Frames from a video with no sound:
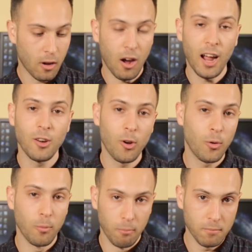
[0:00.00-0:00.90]
I
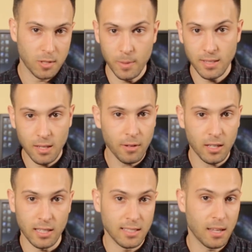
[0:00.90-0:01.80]
know
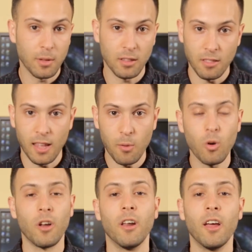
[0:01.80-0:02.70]
specifically something that they
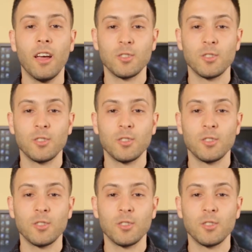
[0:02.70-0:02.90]
want.